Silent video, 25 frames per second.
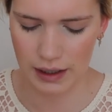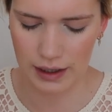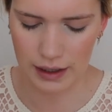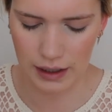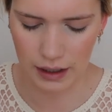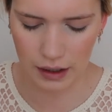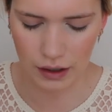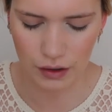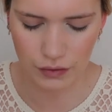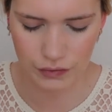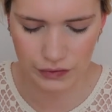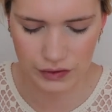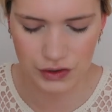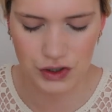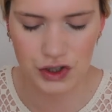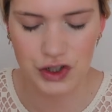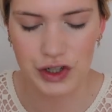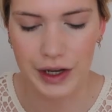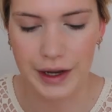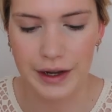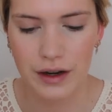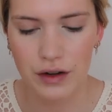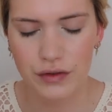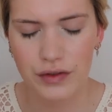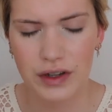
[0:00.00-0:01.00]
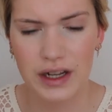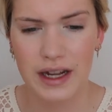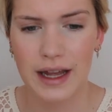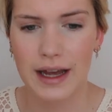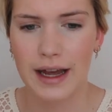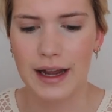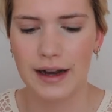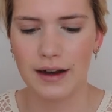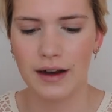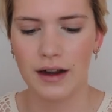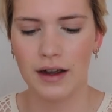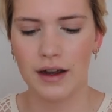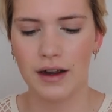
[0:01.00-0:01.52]
I love the shade of it.
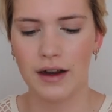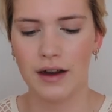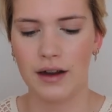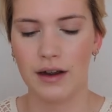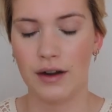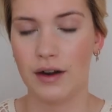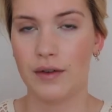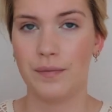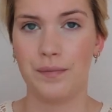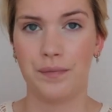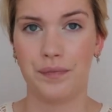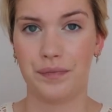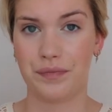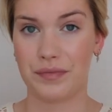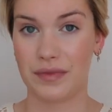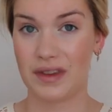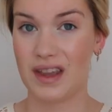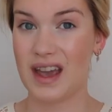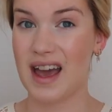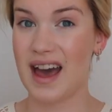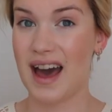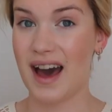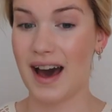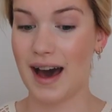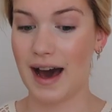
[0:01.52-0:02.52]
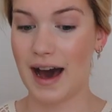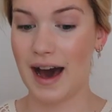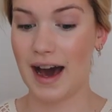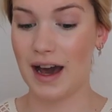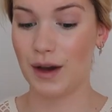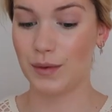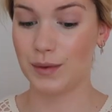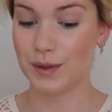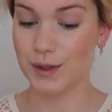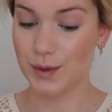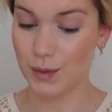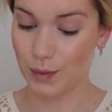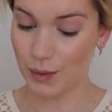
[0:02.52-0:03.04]
And
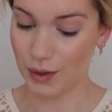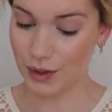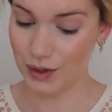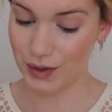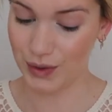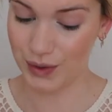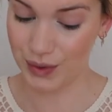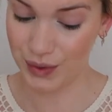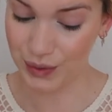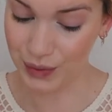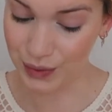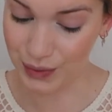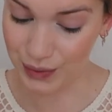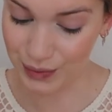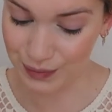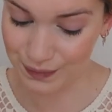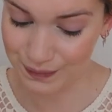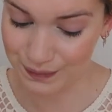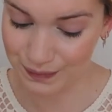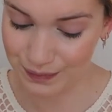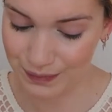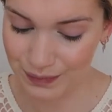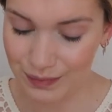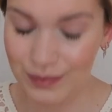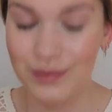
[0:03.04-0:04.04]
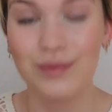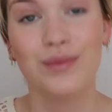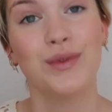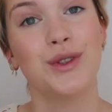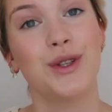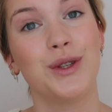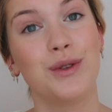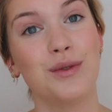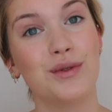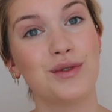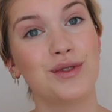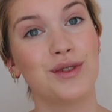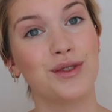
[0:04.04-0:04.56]
I was one who
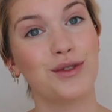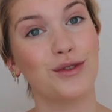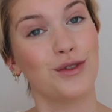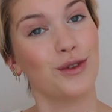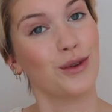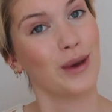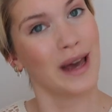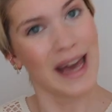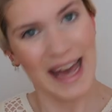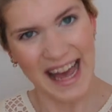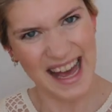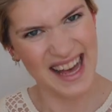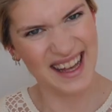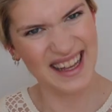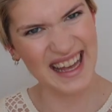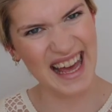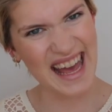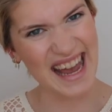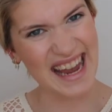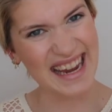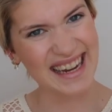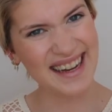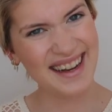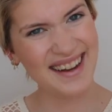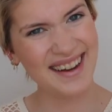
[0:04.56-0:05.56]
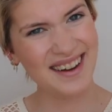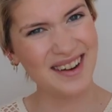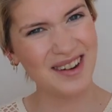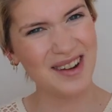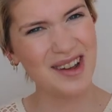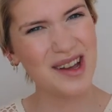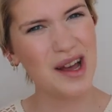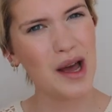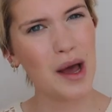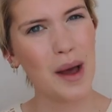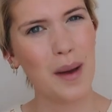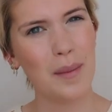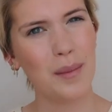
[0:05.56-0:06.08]
used to hate
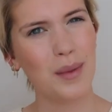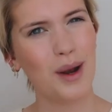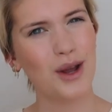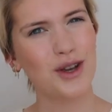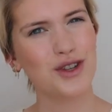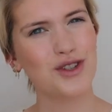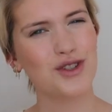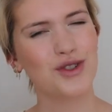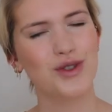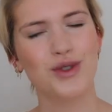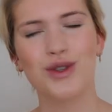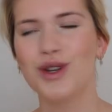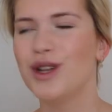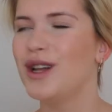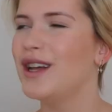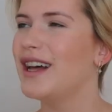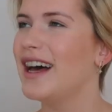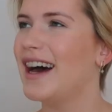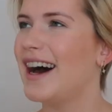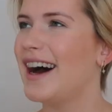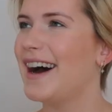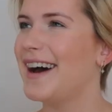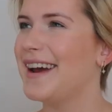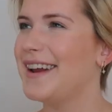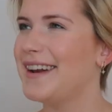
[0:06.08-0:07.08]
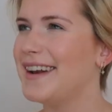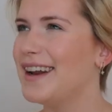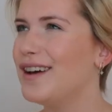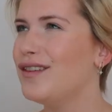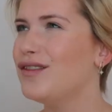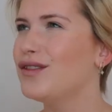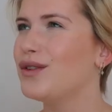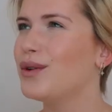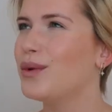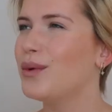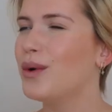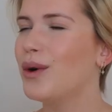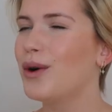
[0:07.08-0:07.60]
blush. I
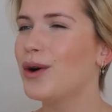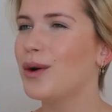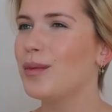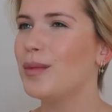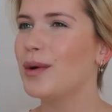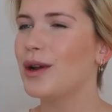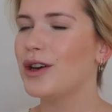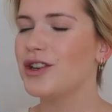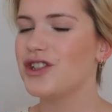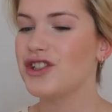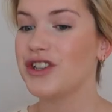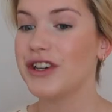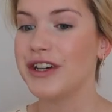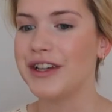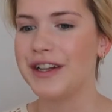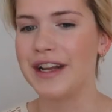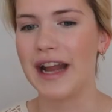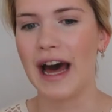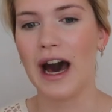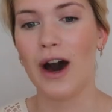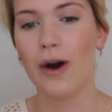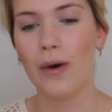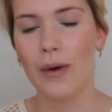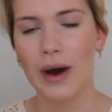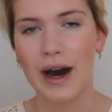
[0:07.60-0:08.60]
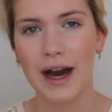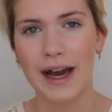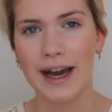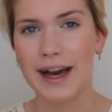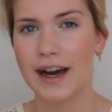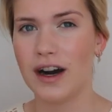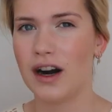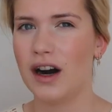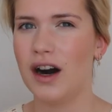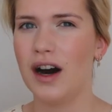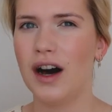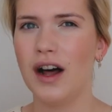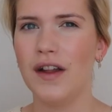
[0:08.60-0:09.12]
never wore blush and now I
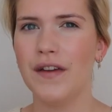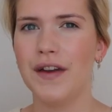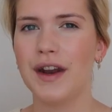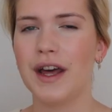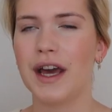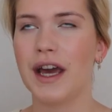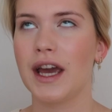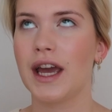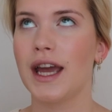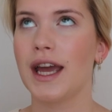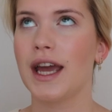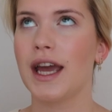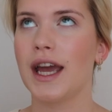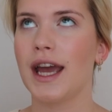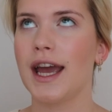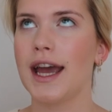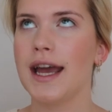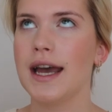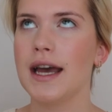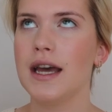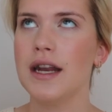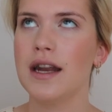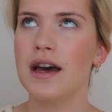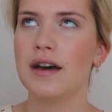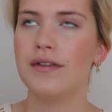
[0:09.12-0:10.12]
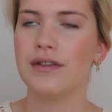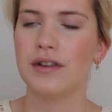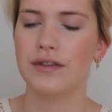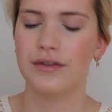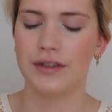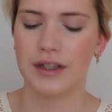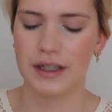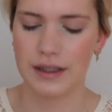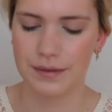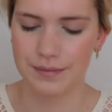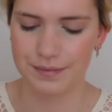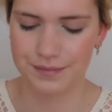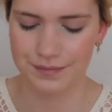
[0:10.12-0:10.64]
can't get enough of
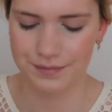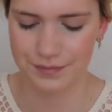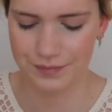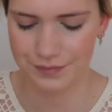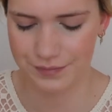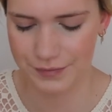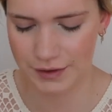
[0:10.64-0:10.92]
it.